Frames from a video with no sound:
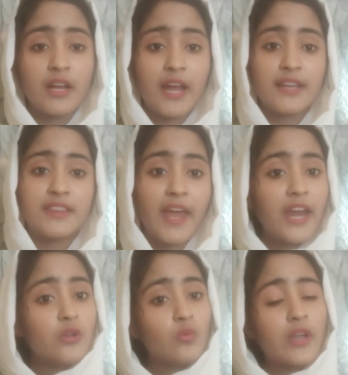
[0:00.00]
and
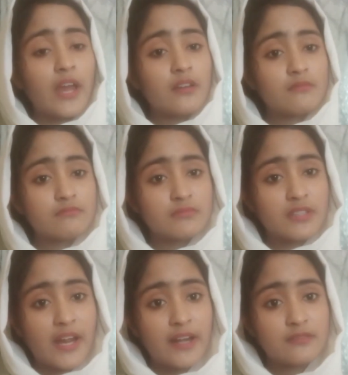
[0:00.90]
then you can
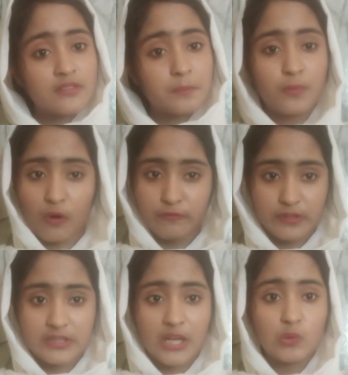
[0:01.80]
get the
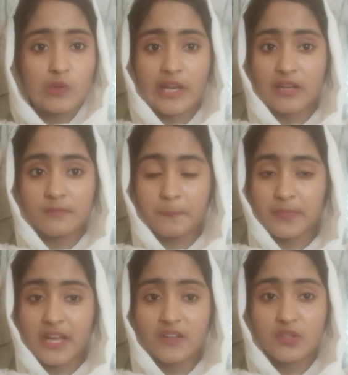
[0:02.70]
profit, then you
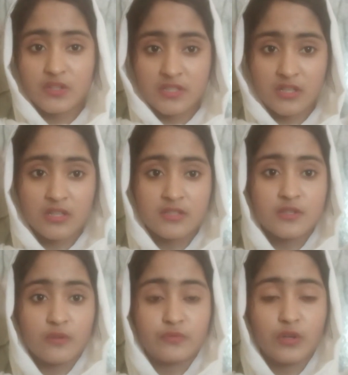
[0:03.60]
can get the
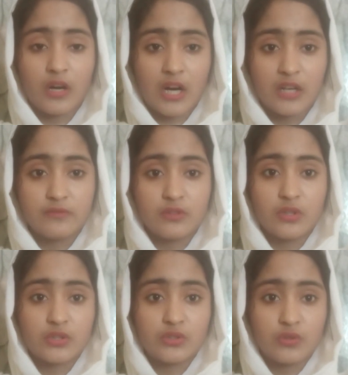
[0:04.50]
results of your hard
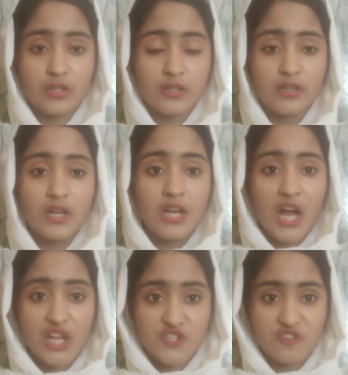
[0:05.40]
work, your
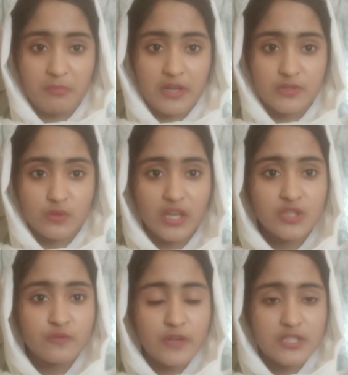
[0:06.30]
achievements.
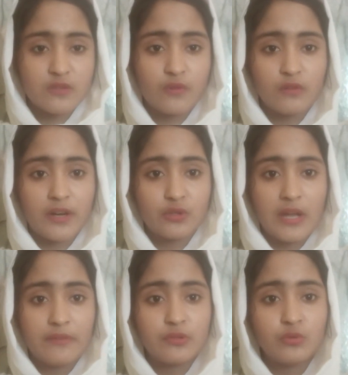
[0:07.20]
Okay, so first of all, what you
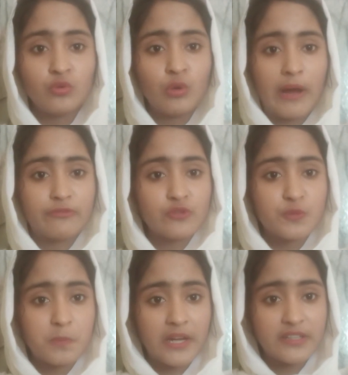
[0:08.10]
have to do, you have
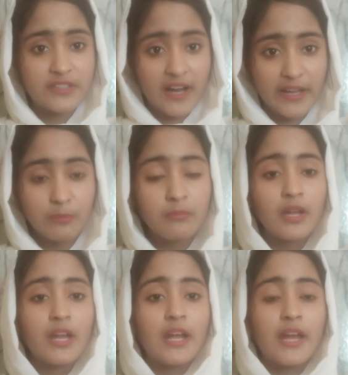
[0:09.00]
to spend
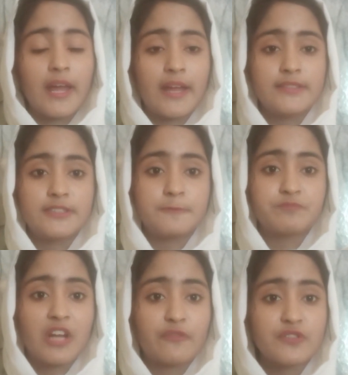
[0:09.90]
time, and
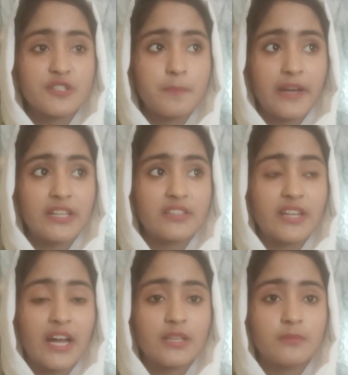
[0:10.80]
after spending
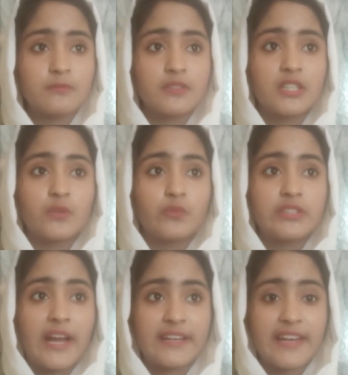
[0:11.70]
time
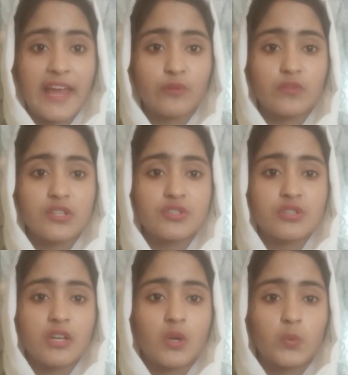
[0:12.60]
with that
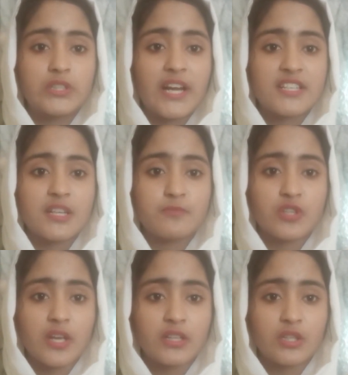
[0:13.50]
language, with that
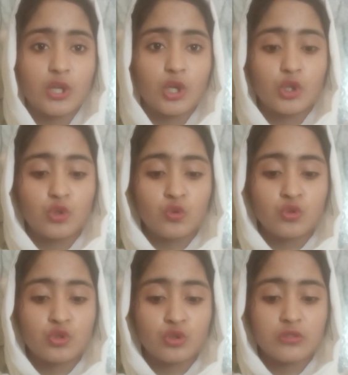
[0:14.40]
subject,
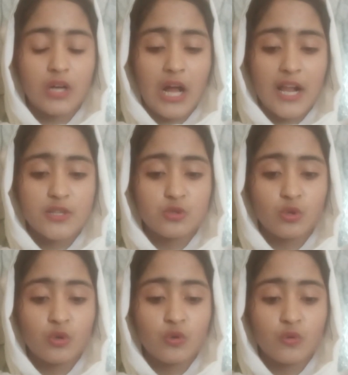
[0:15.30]
you should
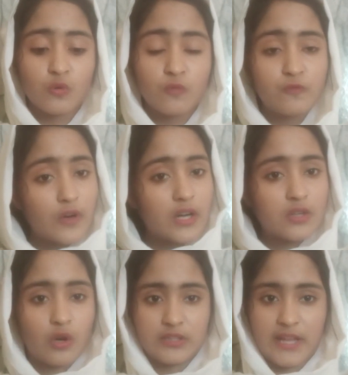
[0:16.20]
also
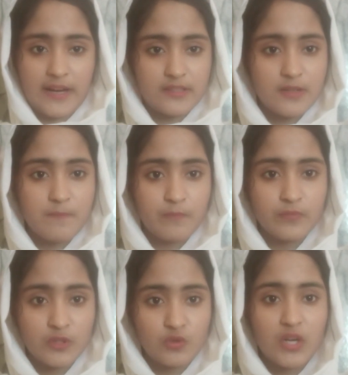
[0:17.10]
work on that.
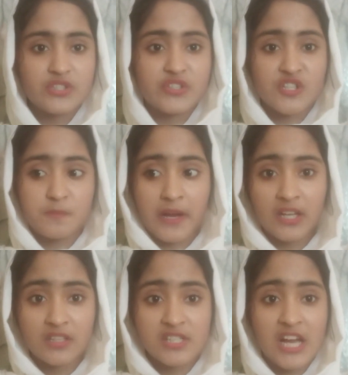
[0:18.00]
You are just
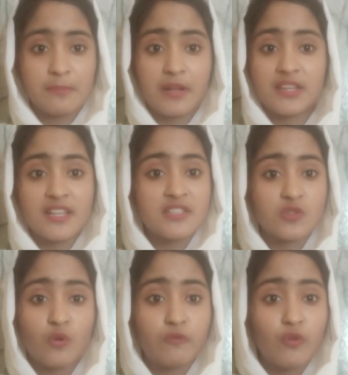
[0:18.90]
spending time and there's
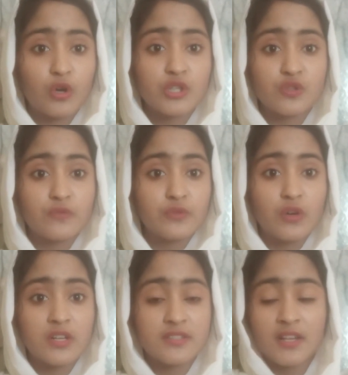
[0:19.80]
no focus of yours,